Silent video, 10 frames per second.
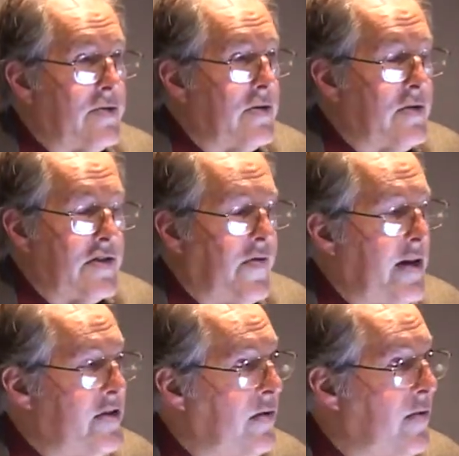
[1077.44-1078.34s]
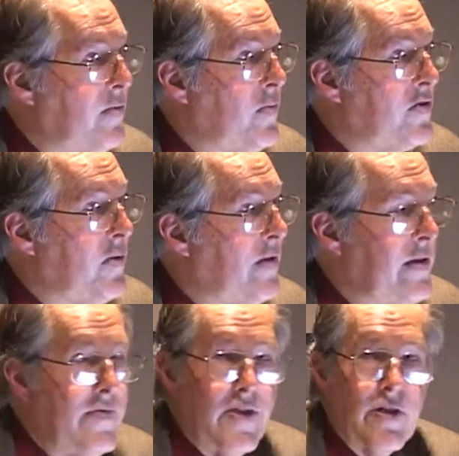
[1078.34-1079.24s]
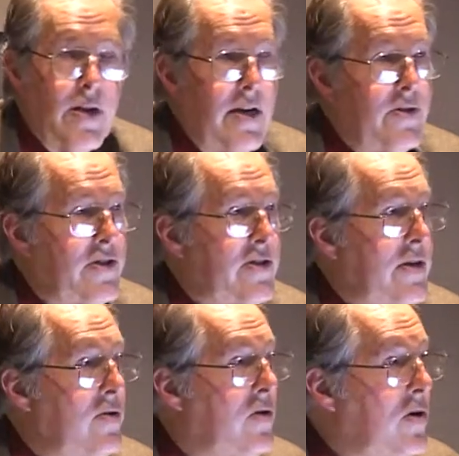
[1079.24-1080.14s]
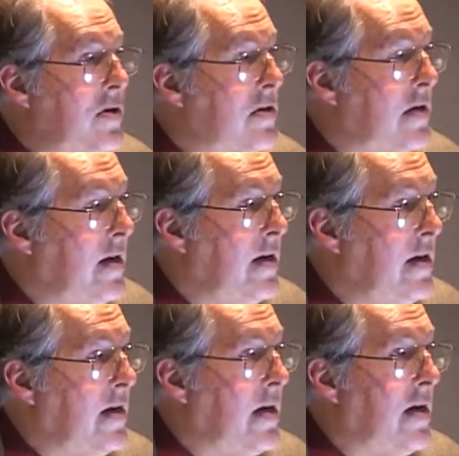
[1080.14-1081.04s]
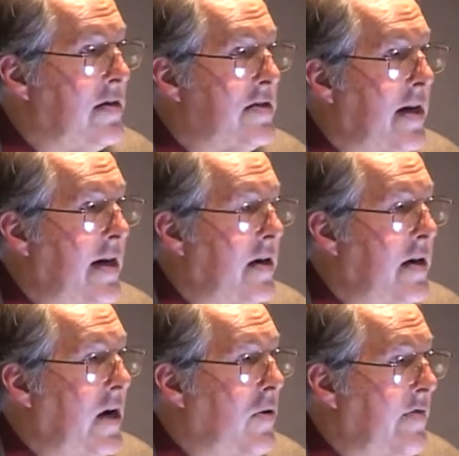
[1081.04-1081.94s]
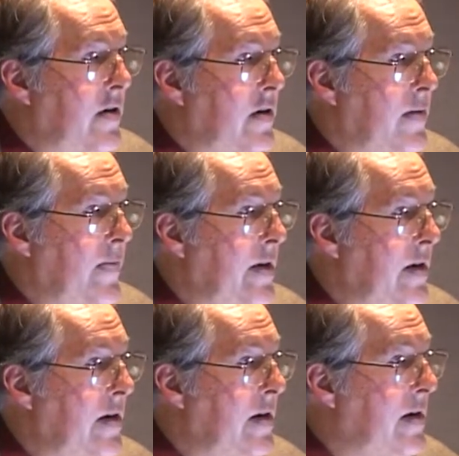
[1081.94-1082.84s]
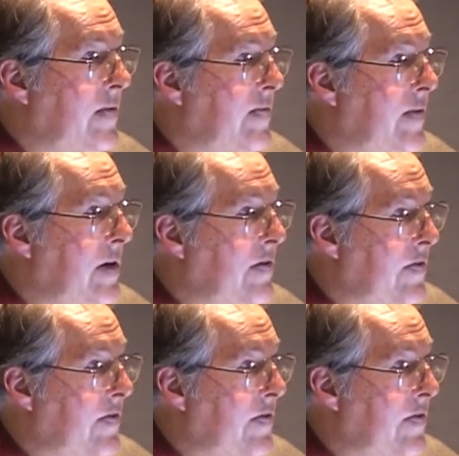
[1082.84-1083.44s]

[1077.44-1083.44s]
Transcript: was one of the official languages, said you couldn't say unequivocal in